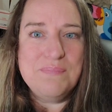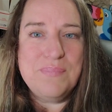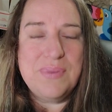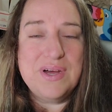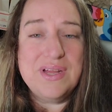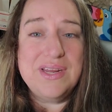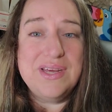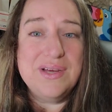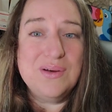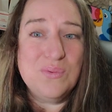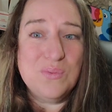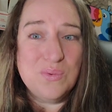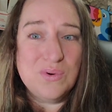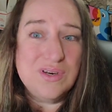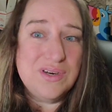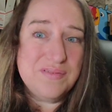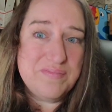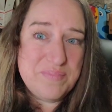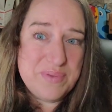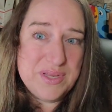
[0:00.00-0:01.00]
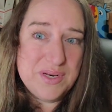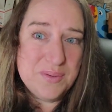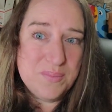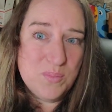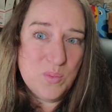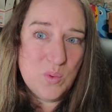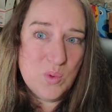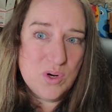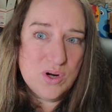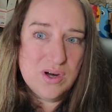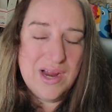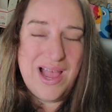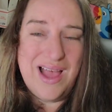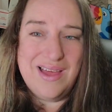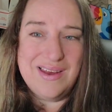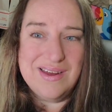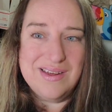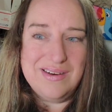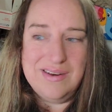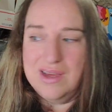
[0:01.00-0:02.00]
but it would have been more
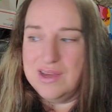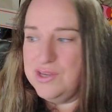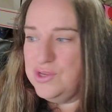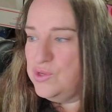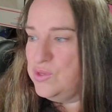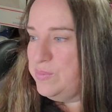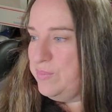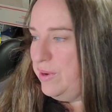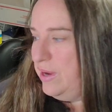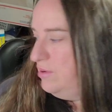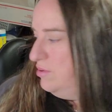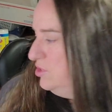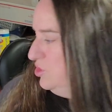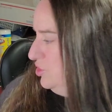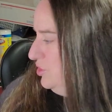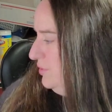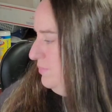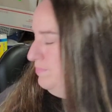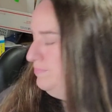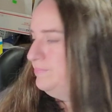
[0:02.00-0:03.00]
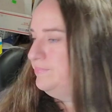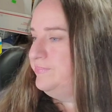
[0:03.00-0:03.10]
had I not used Pirate Ship.